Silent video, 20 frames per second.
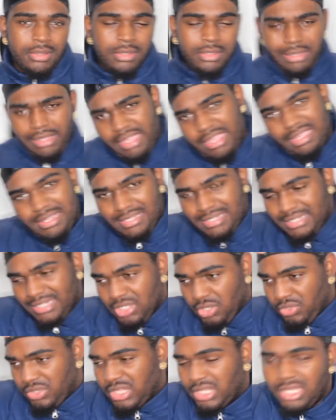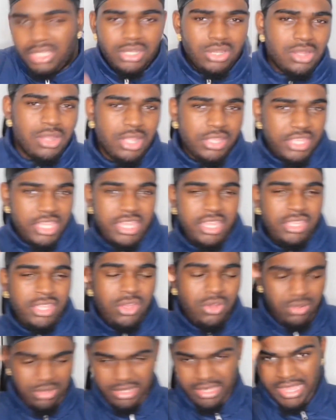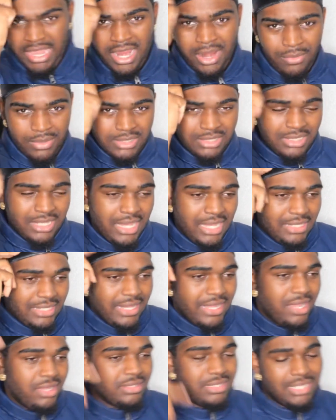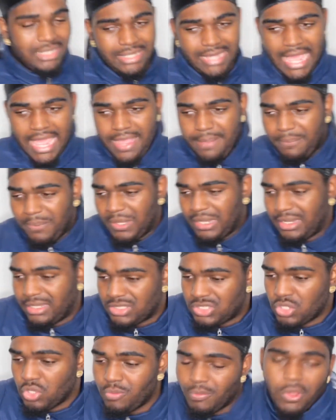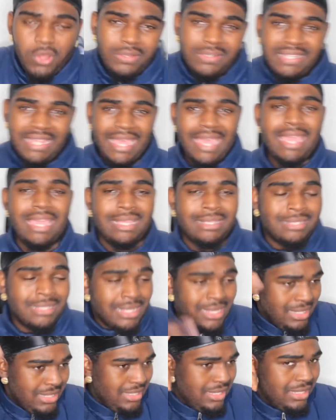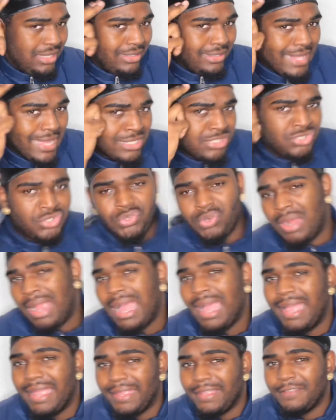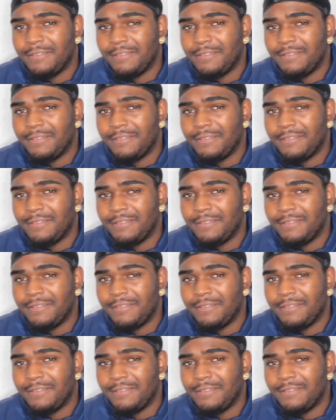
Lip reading: Yeah, it's silky and all. Yeah, your hair was laid down today, but in 2 more days, that's dry.